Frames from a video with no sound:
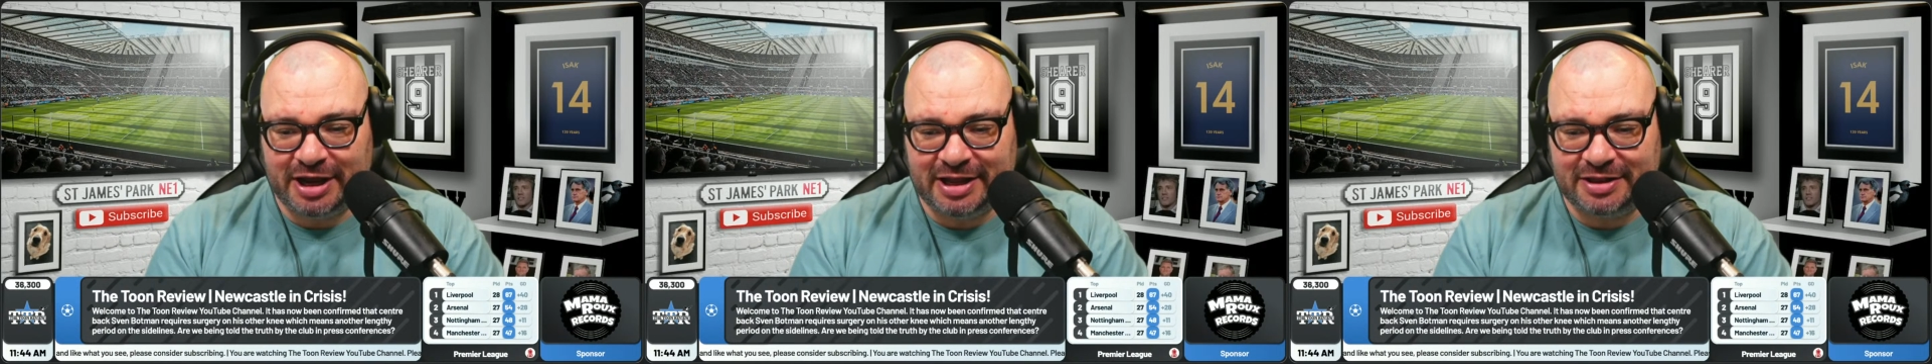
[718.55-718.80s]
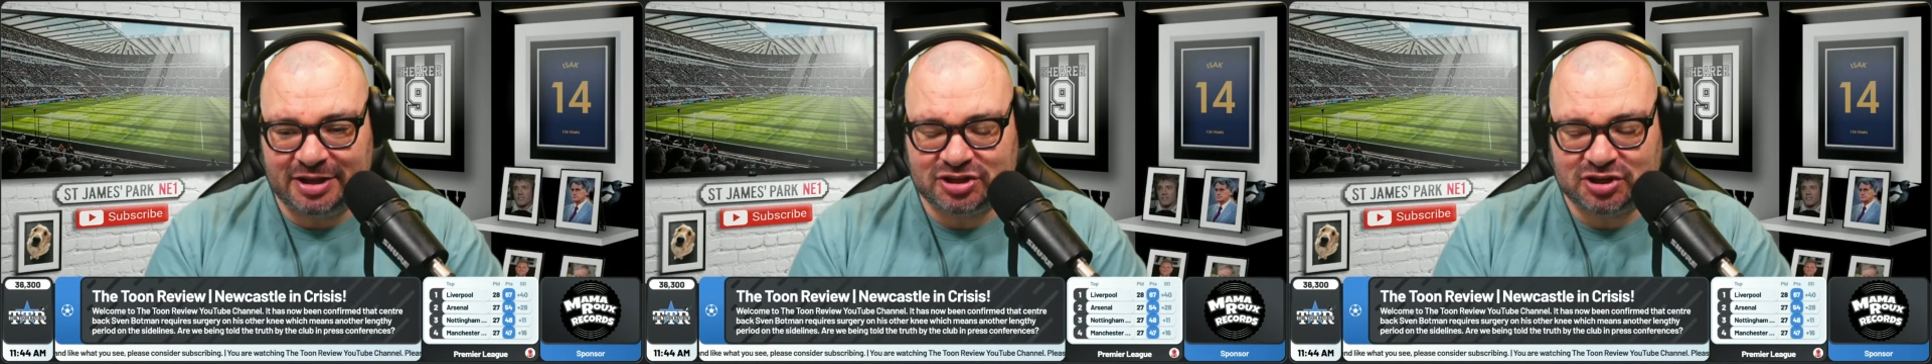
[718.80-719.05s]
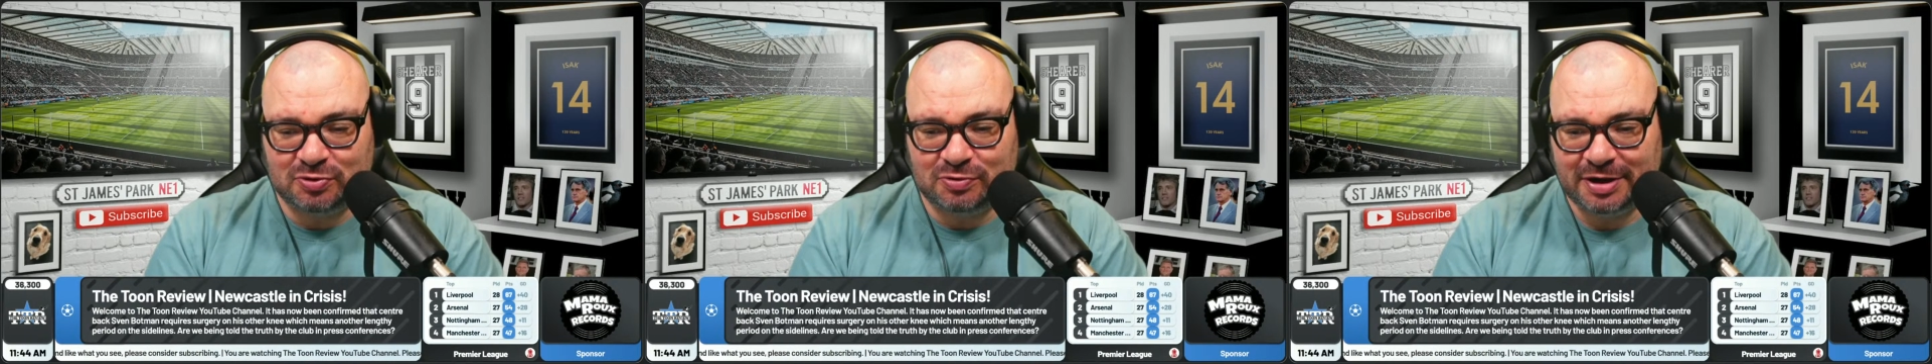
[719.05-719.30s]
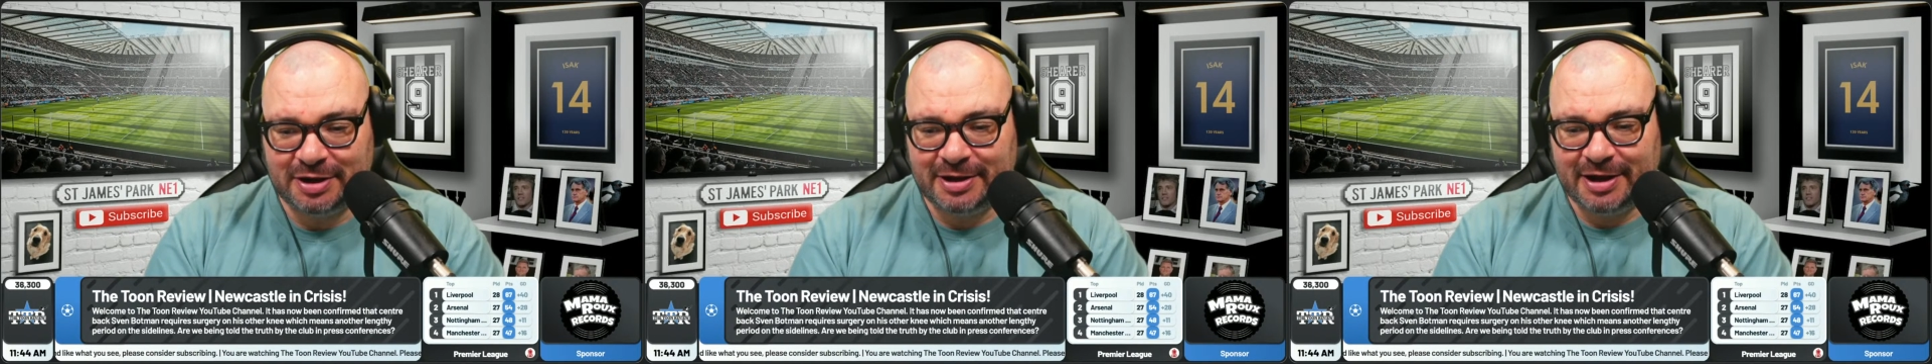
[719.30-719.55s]
in the Toon.
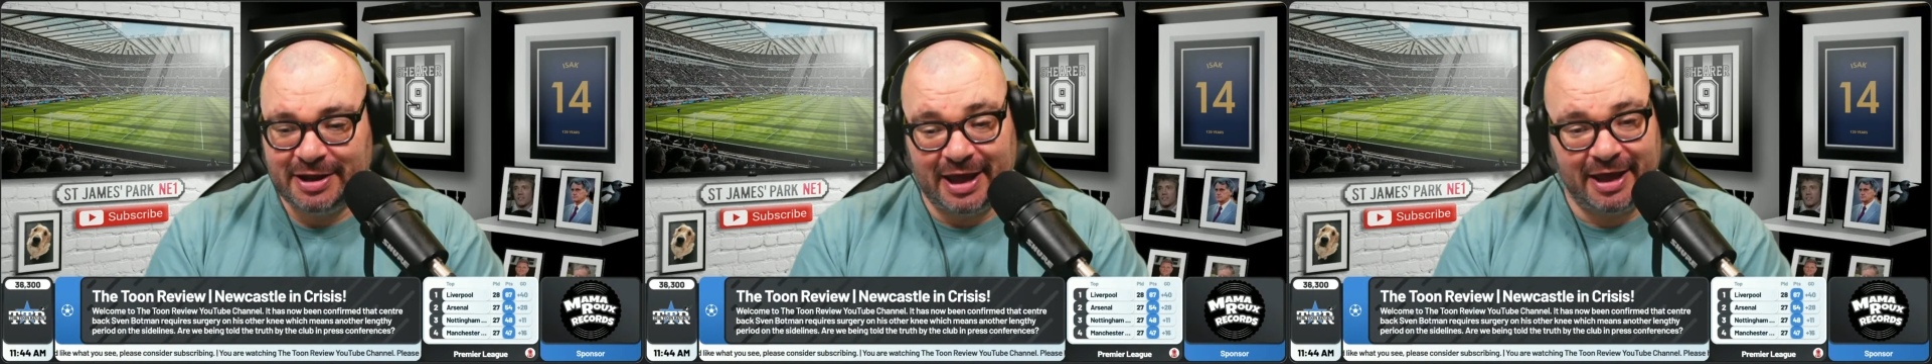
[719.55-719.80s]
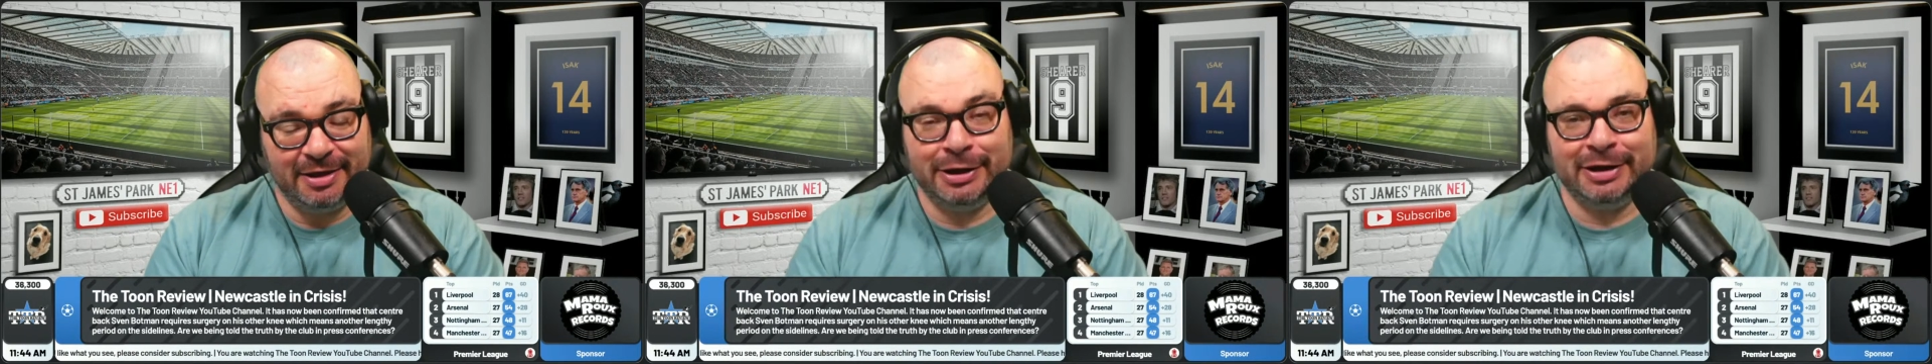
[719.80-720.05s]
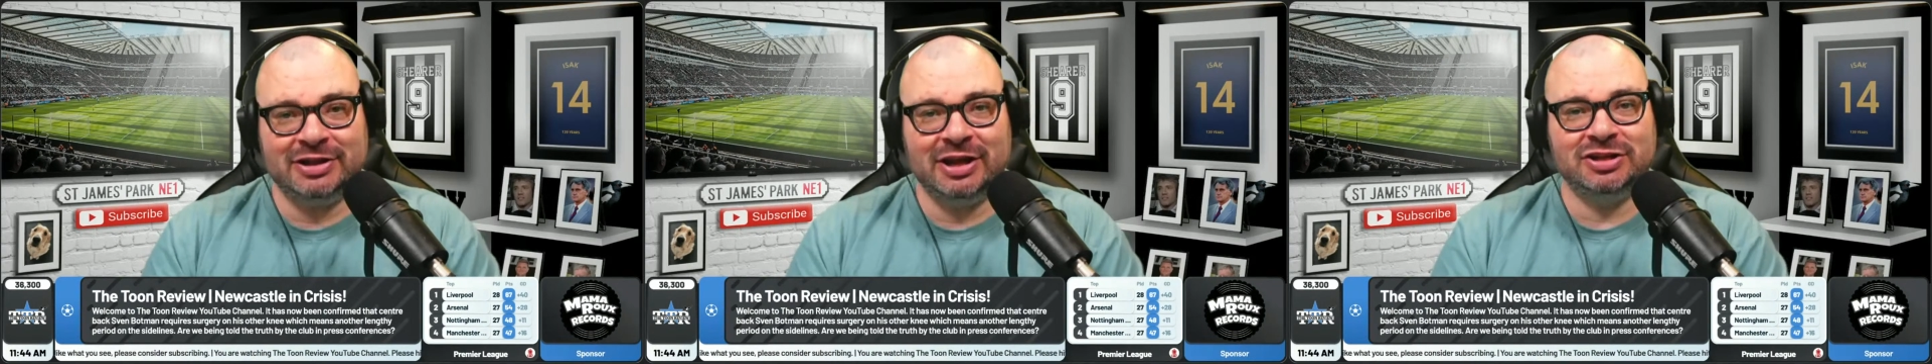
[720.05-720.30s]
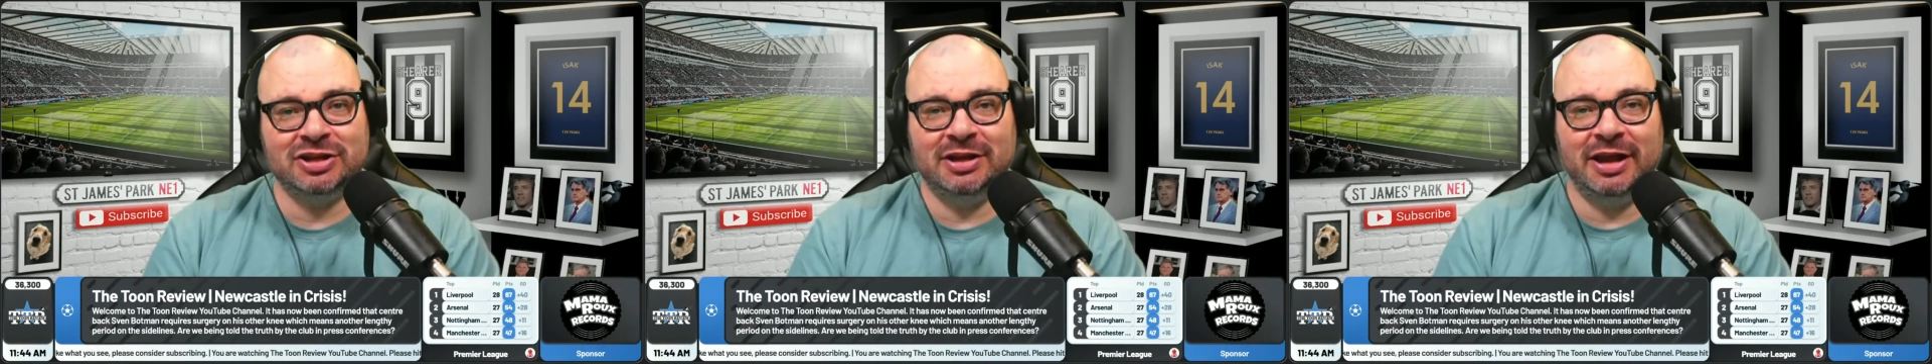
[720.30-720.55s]
Yeah,
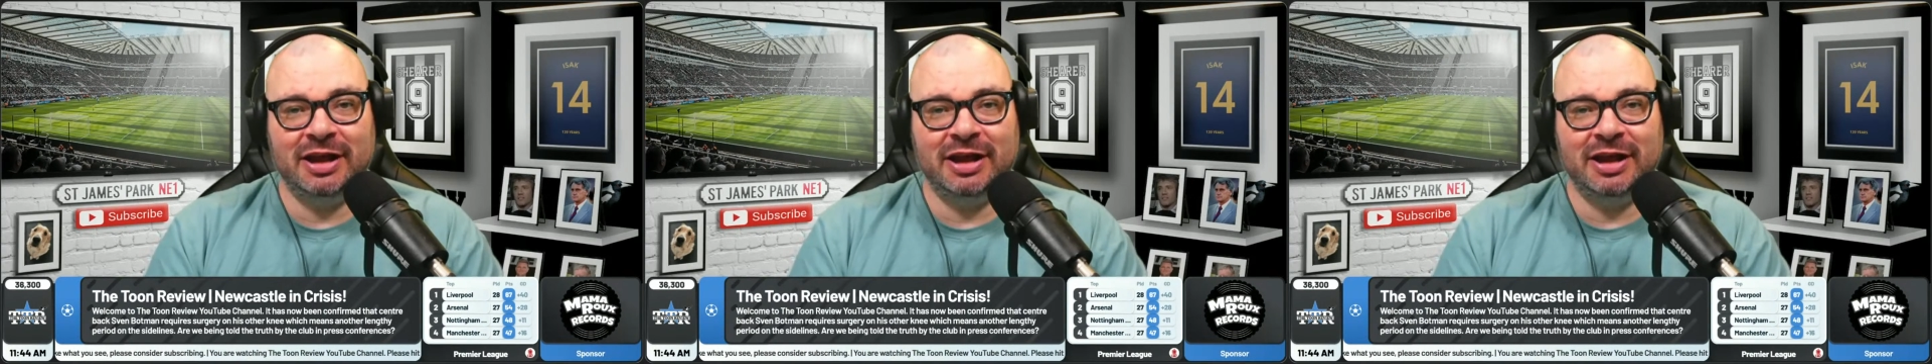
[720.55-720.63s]
it